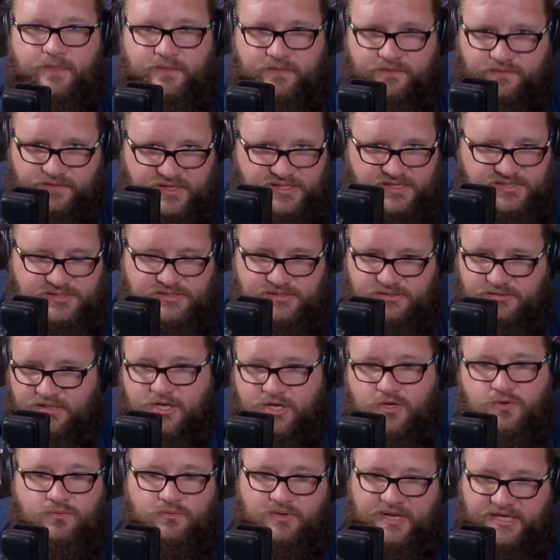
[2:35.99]
This
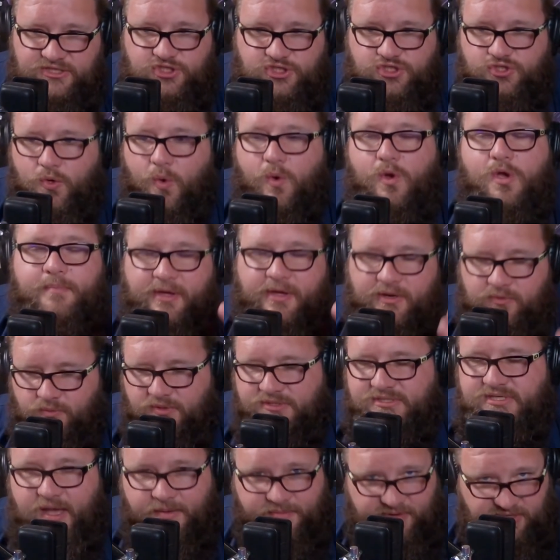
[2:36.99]
new, let's talk about
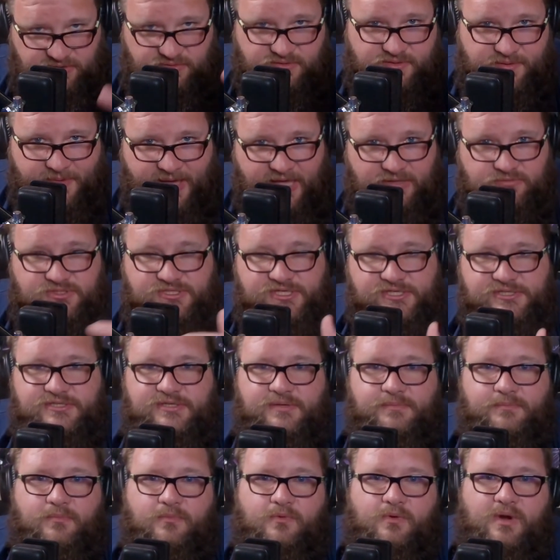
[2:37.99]
what's coming, the mount
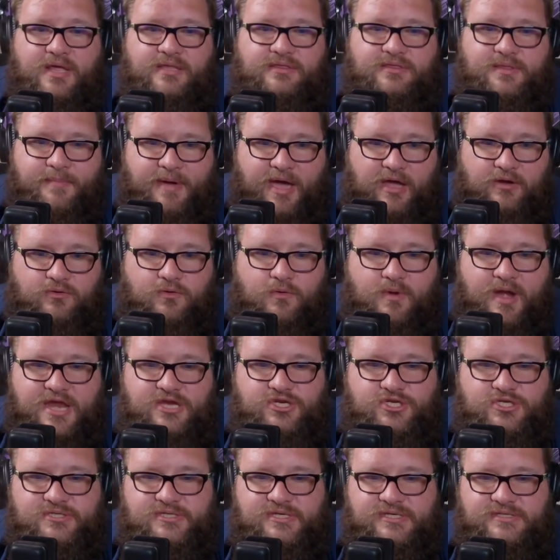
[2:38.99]
system, right? The mount
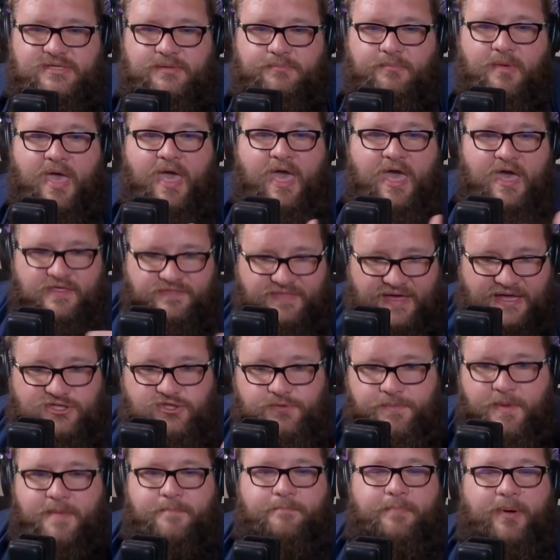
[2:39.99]
creation system, that
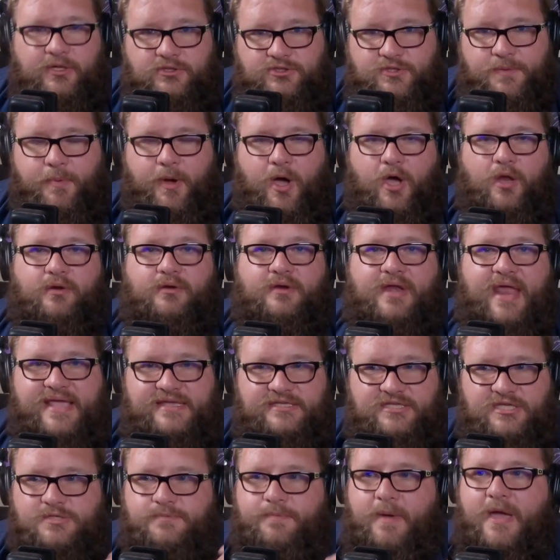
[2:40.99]
should be built upon.
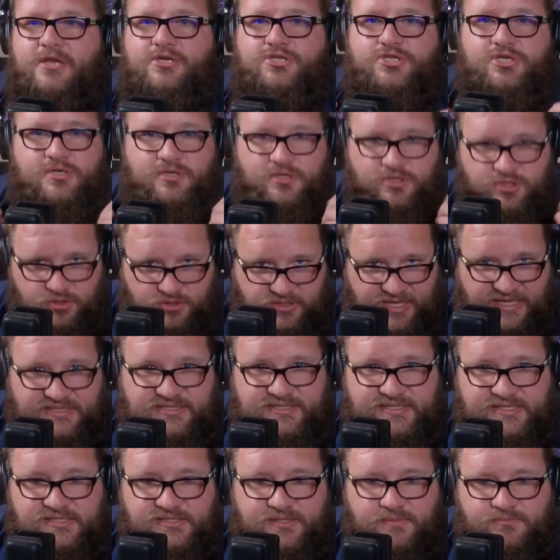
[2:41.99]
Next expansion, that
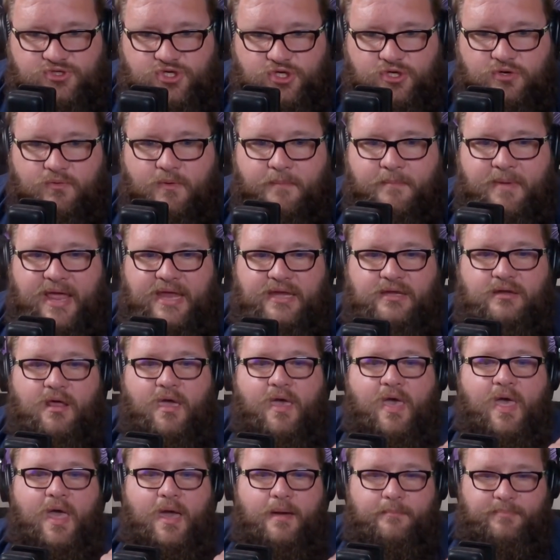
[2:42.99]
system should remain,
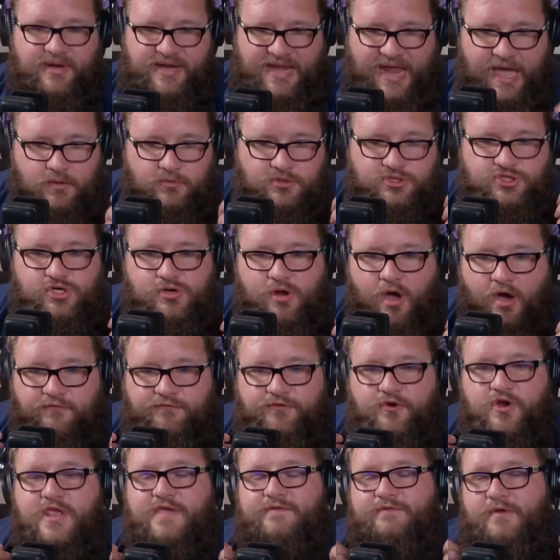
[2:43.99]
but now it should
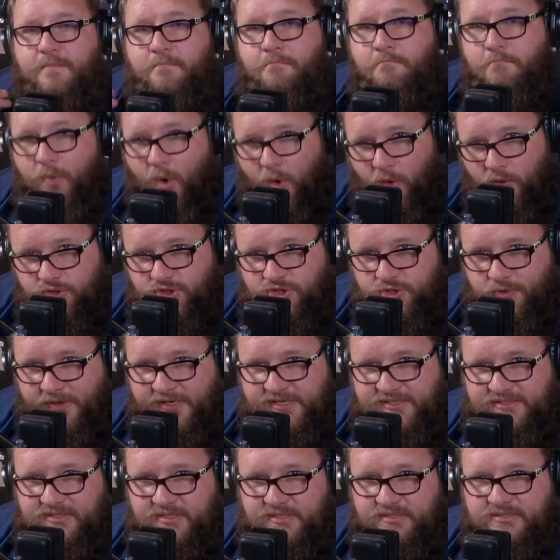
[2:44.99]
offer even more
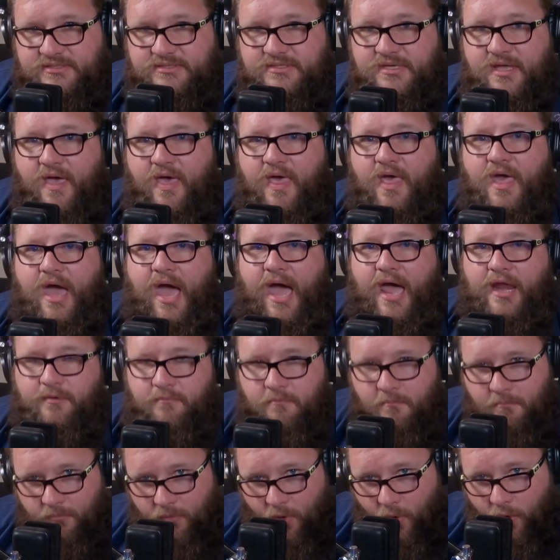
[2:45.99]
choices and
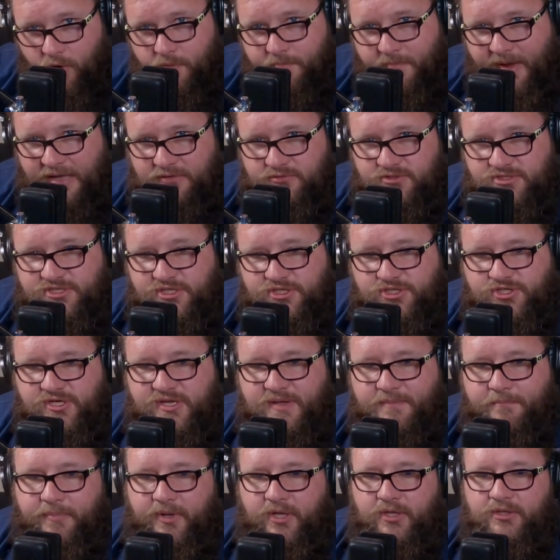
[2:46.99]
more mounts that you
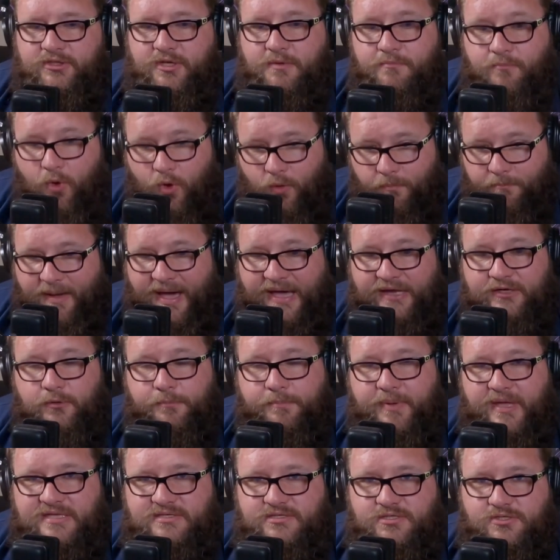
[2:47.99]
can build and more battle
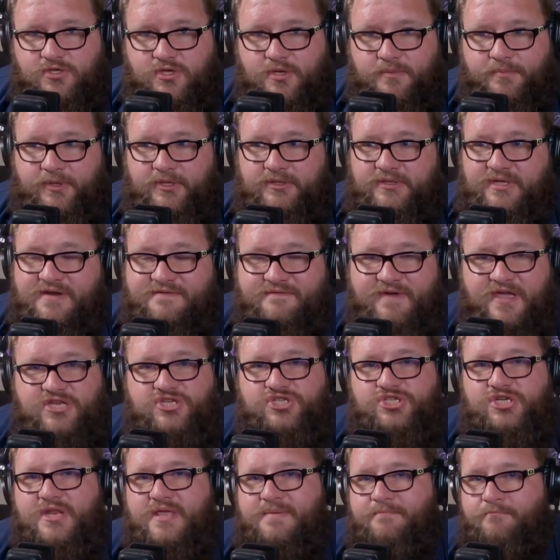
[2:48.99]
pits that you can build, and
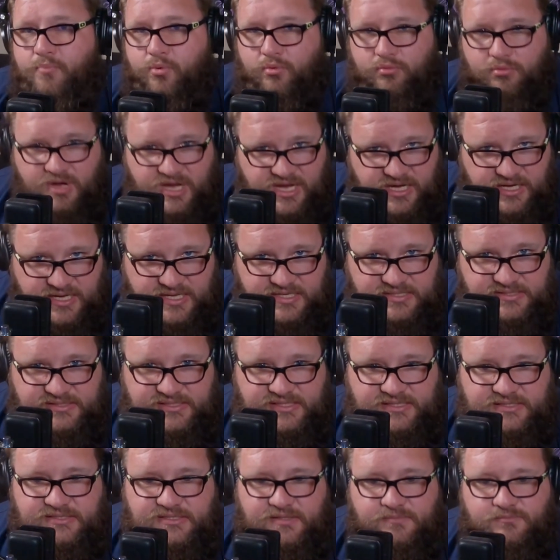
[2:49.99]
eventually breeding
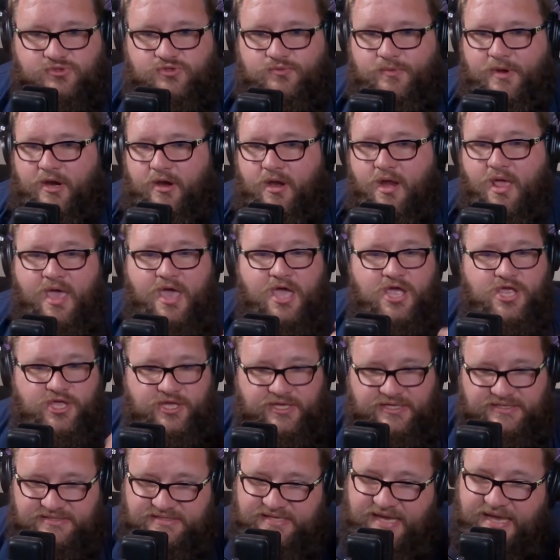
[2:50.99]
systems where you
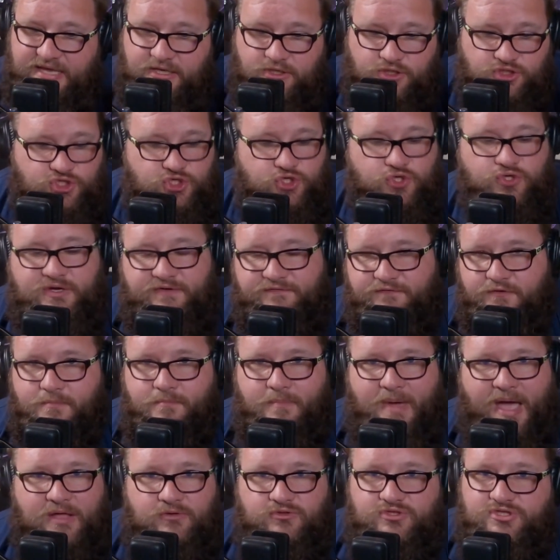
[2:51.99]
can take two different
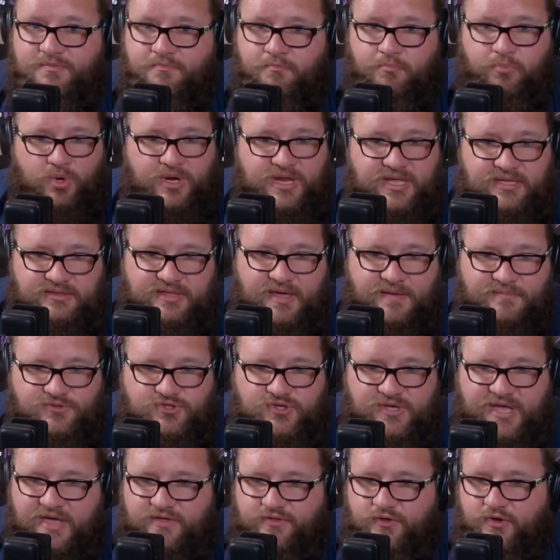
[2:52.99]
mounts and breed them
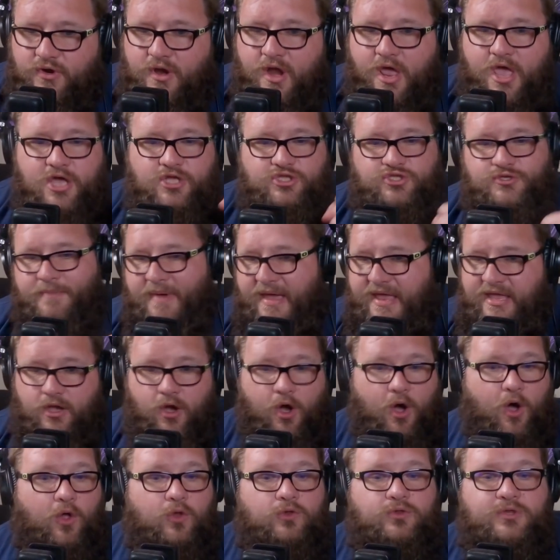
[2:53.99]
together to make a
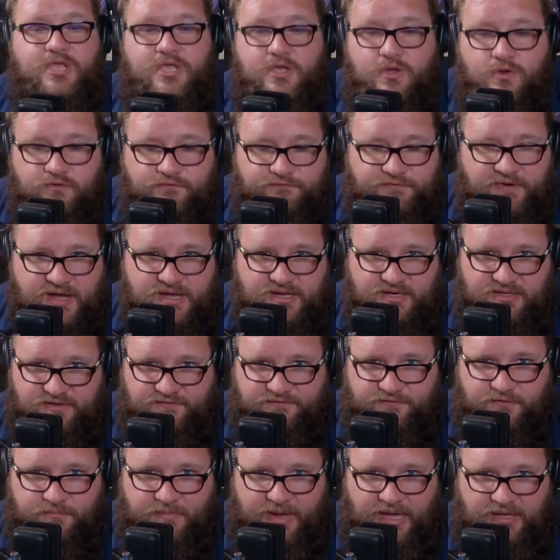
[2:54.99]
whole new fucking
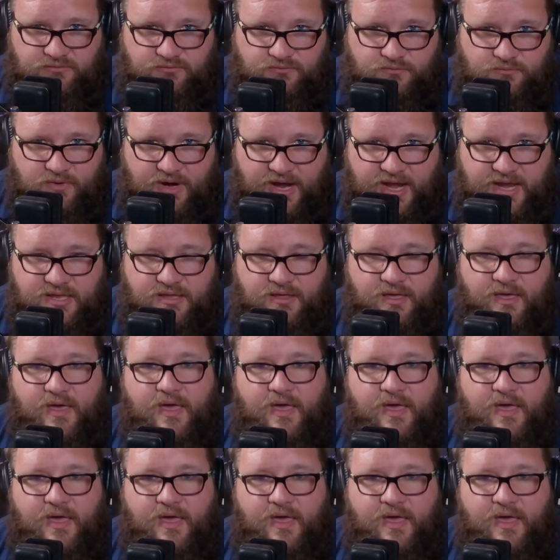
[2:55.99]
different mount, right?